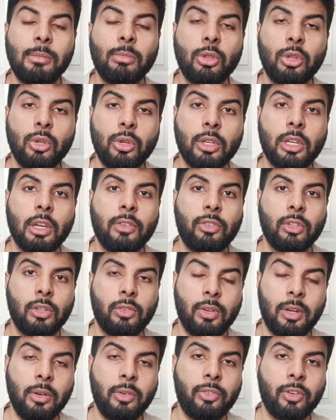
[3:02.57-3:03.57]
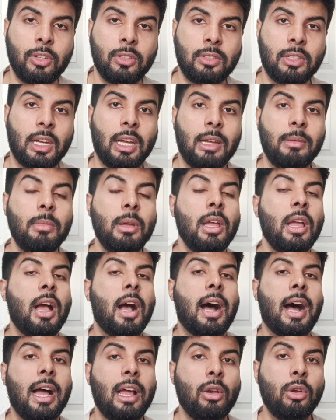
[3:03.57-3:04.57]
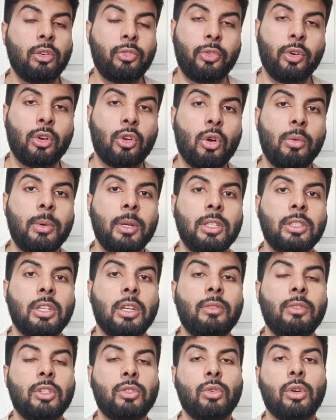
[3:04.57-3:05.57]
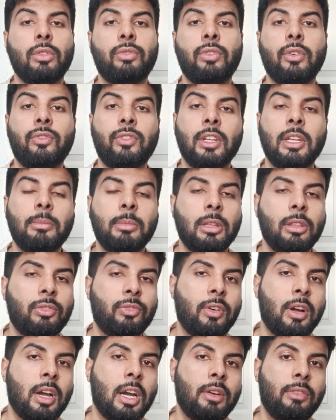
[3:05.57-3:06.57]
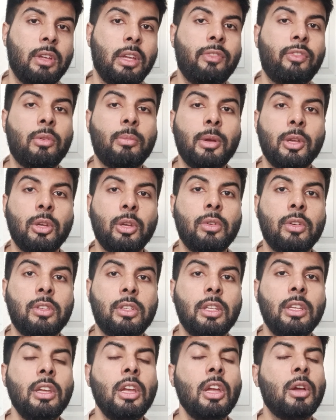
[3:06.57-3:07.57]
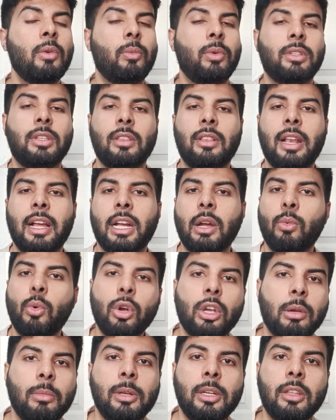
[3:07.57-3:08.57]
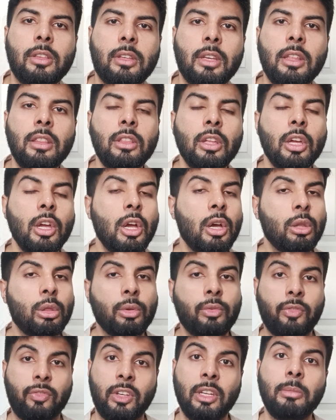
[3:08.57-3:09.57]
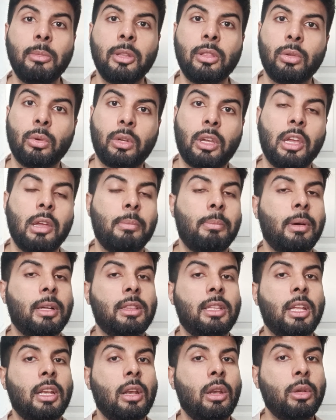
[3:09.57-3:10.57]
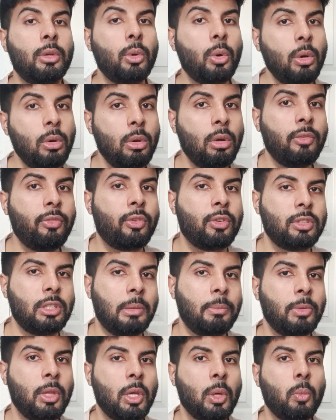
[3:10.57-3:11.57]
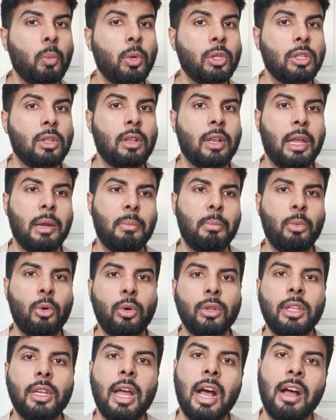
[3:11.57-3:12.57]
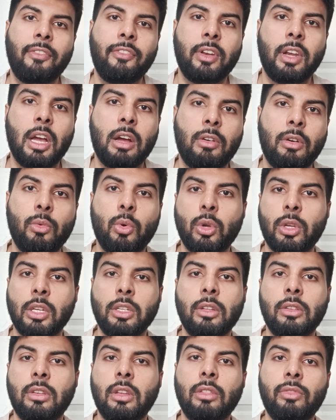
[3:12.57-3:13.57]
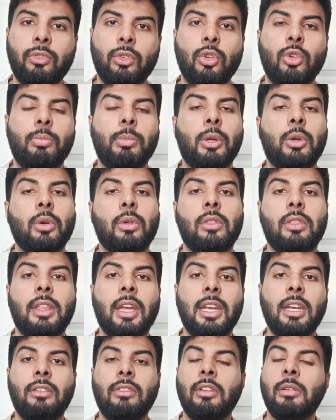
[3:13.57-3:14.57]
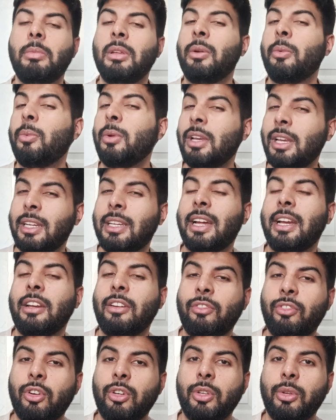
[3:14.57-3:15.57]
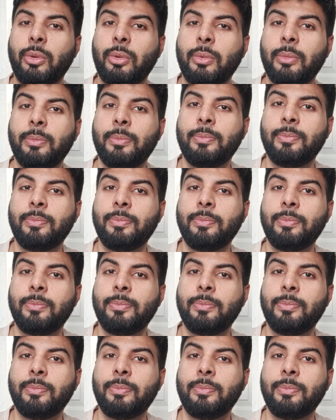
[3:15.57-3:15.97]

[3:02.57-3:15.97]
came to the UK for the very first time, I looked for accommodation which was 15 minutes far away from my university, which is like a walkable distance. So 15 minutes okay, but then don't look for something which is like more than half an hour walking distance for you because then it will be really tiring for you.